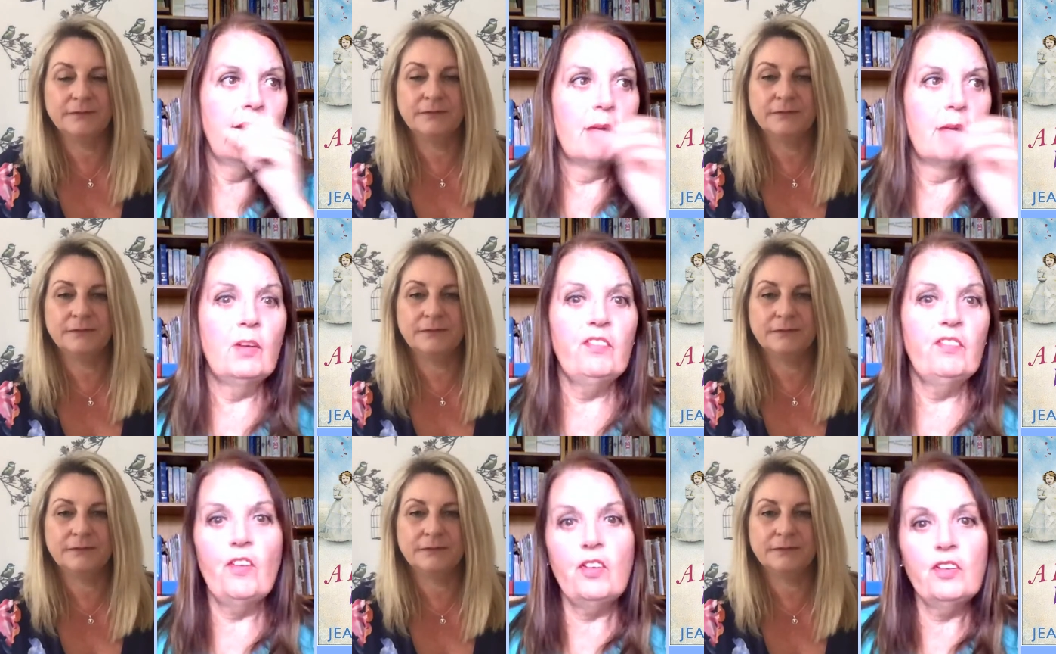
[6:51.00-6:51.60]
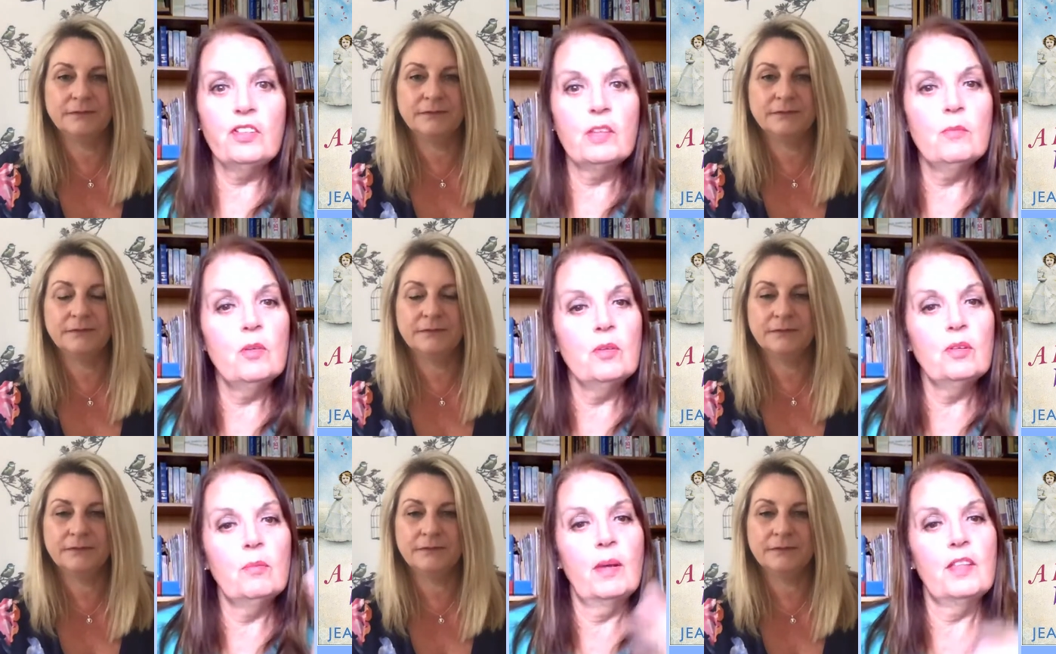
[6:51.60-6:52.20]
Speaker 1: and we've followed them all
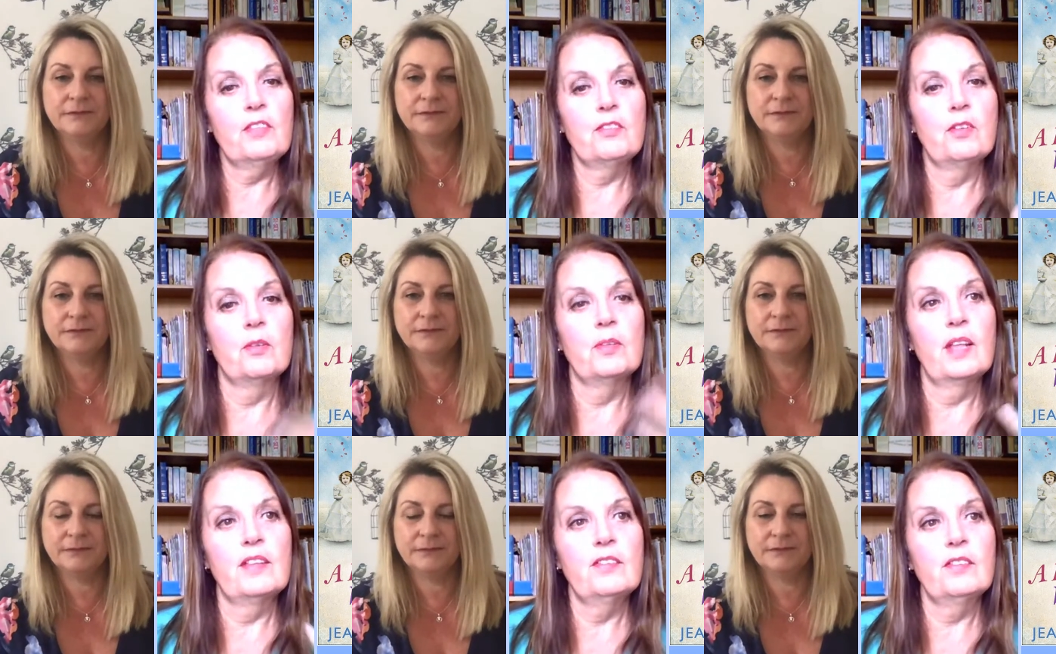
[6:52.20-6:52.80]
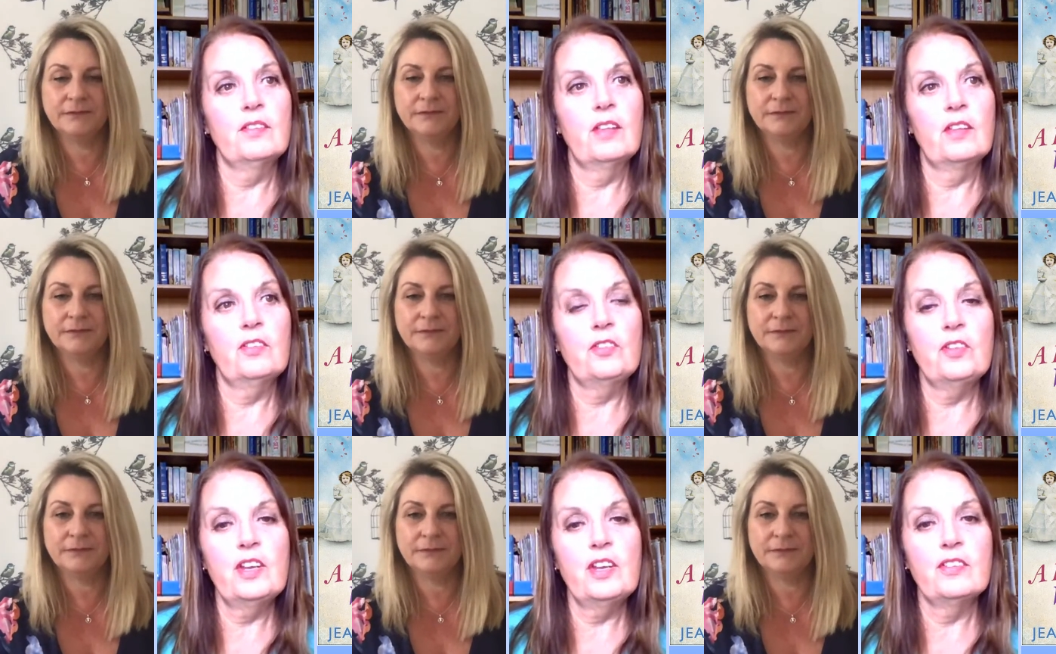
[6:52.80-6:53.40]
the way through. There's there's
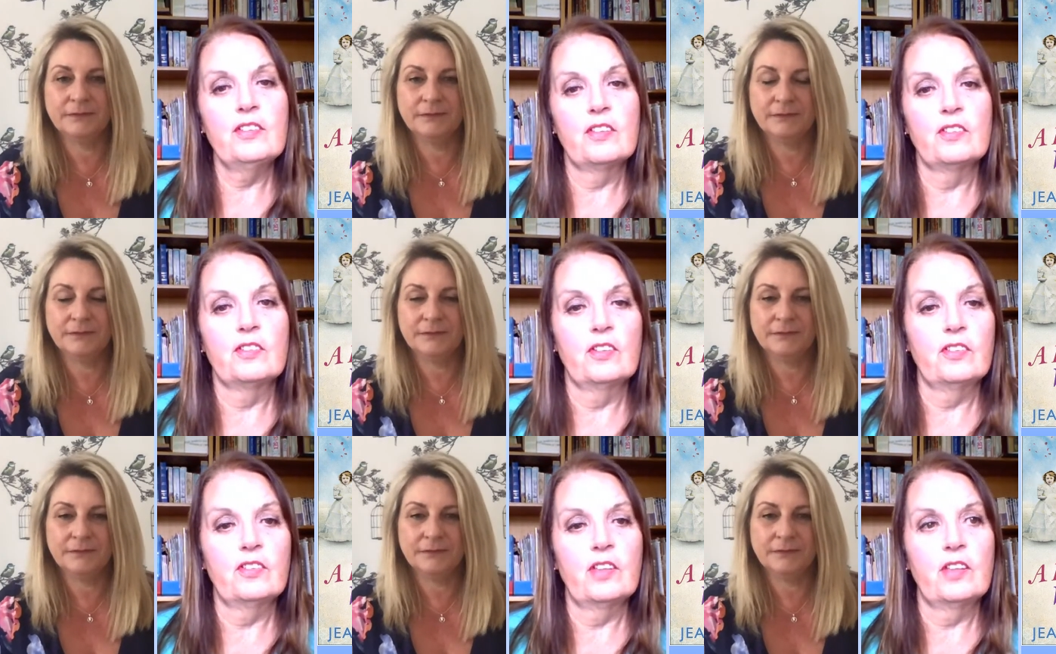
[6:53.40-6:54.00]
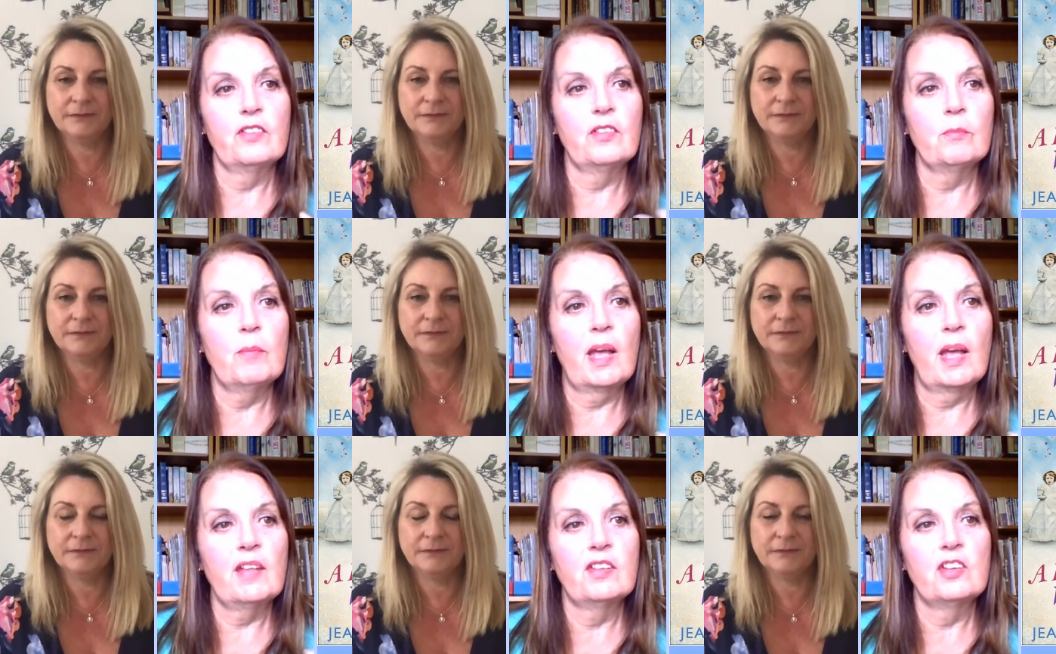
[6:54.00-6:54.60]
three sisters. There's
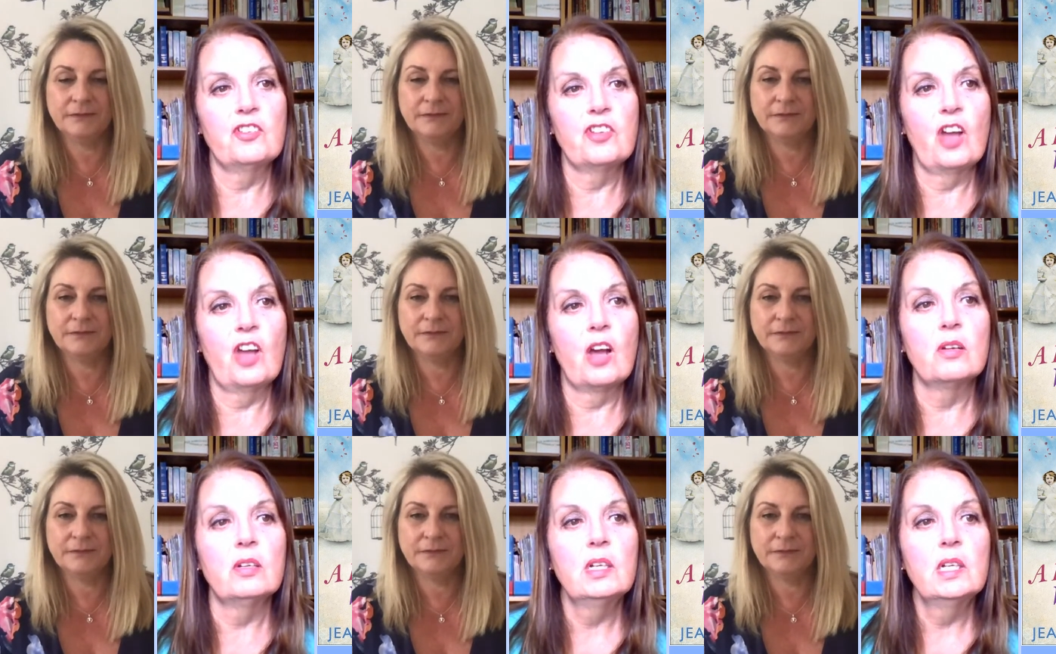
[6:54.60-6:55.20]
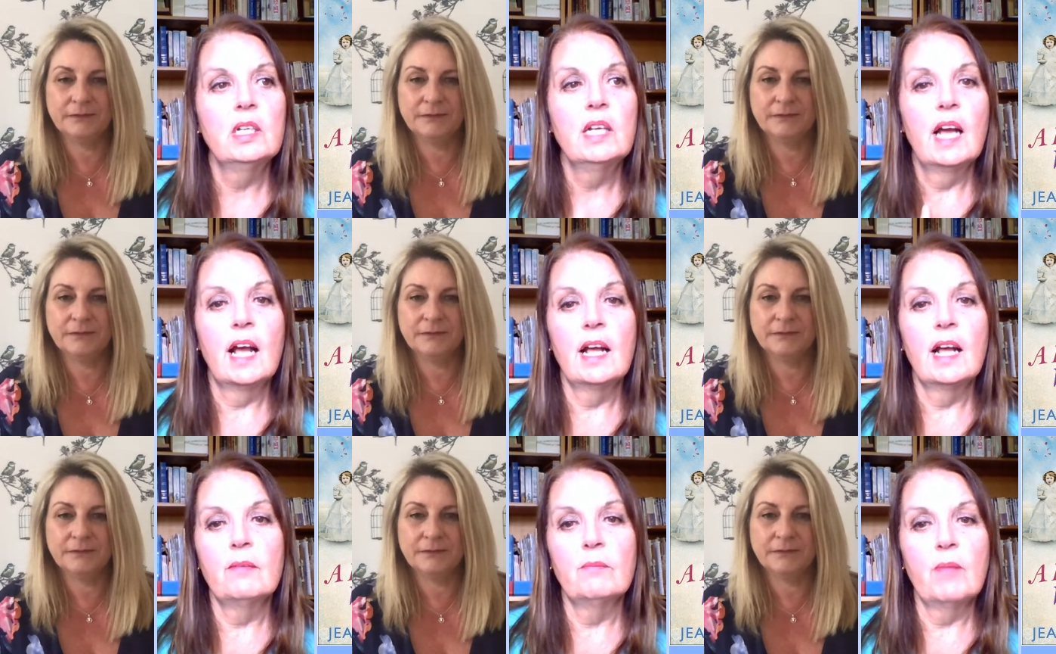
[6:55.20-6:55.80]
Matty, Joe,
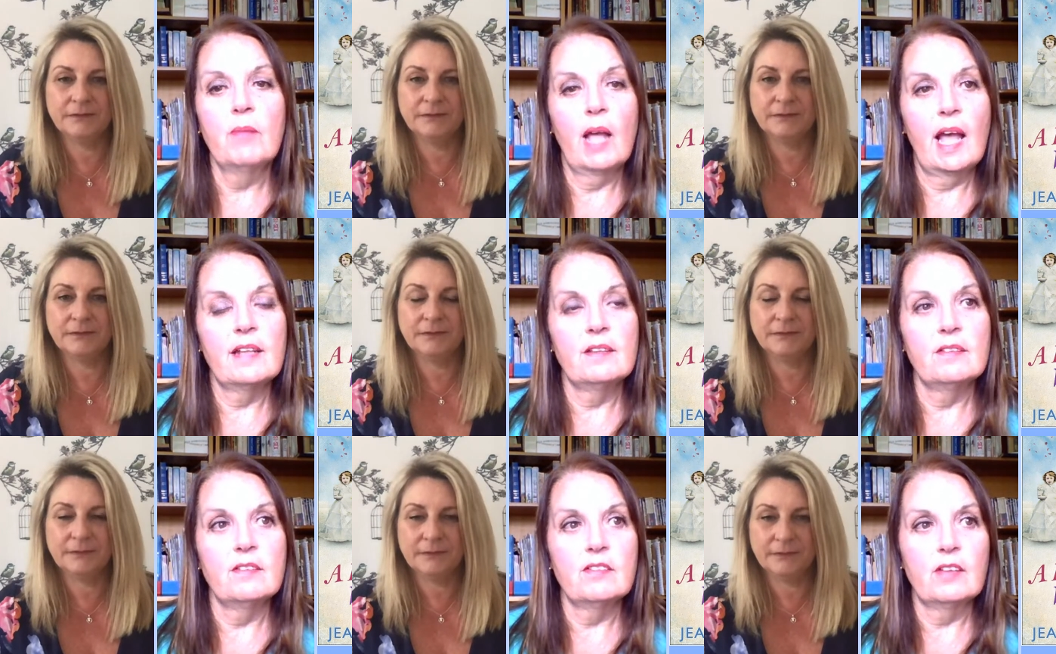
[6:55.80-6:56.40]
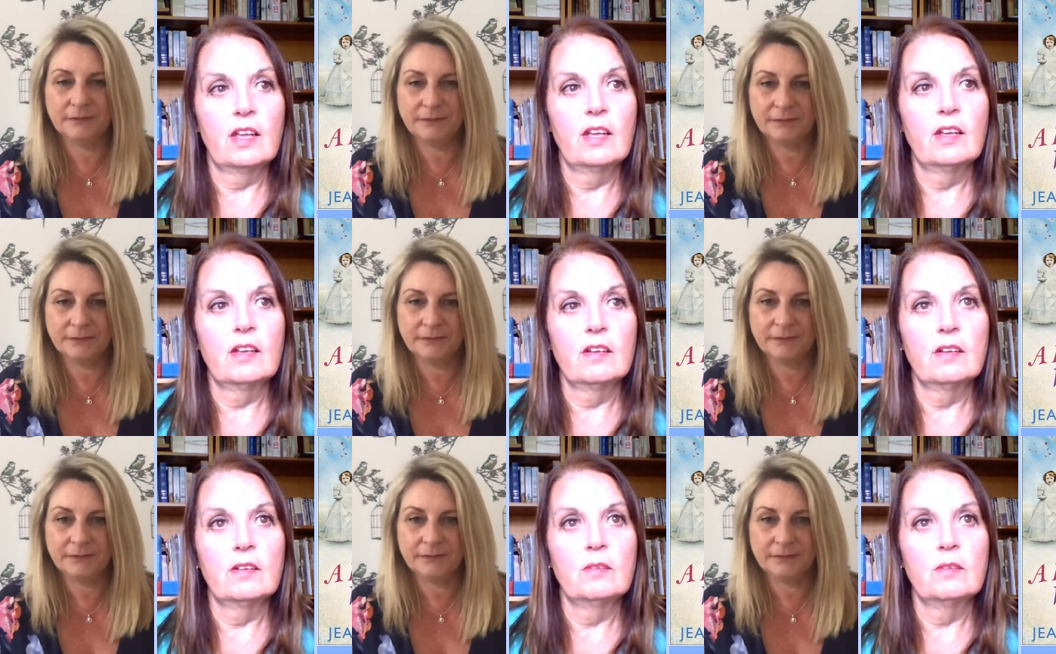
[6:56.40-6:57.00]
um, and
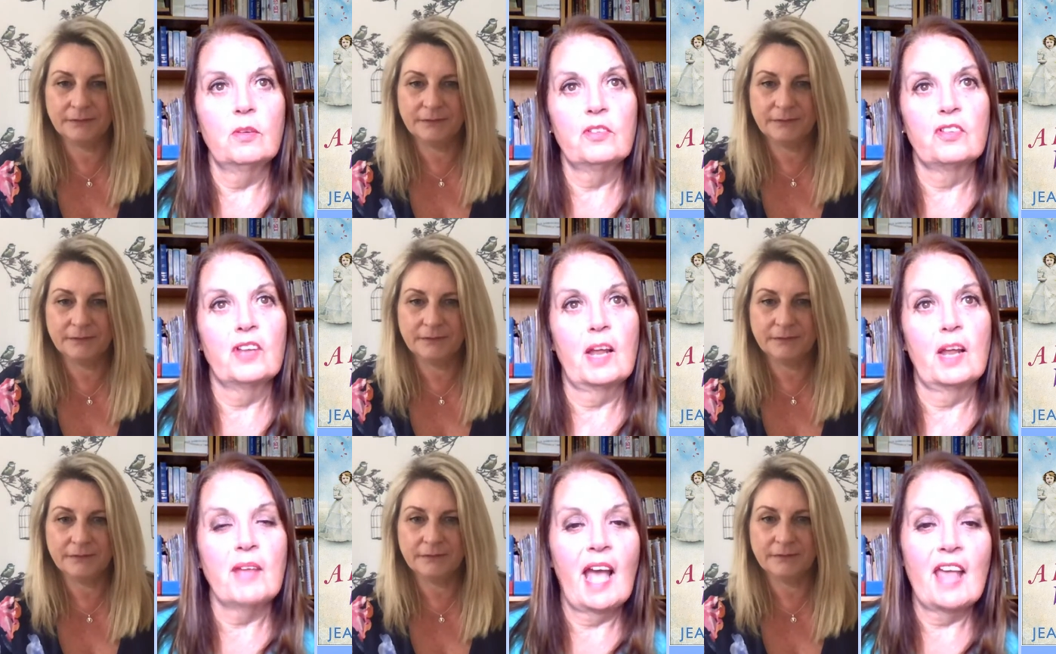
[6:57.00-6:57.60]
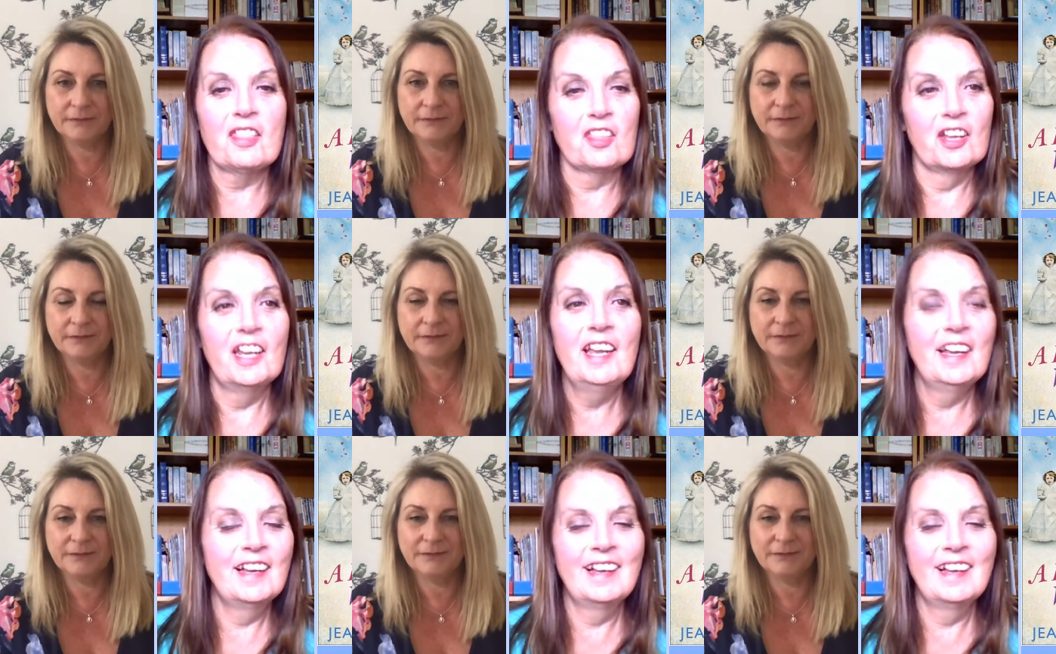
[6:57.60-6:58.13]
uh, what's her name, Kathy,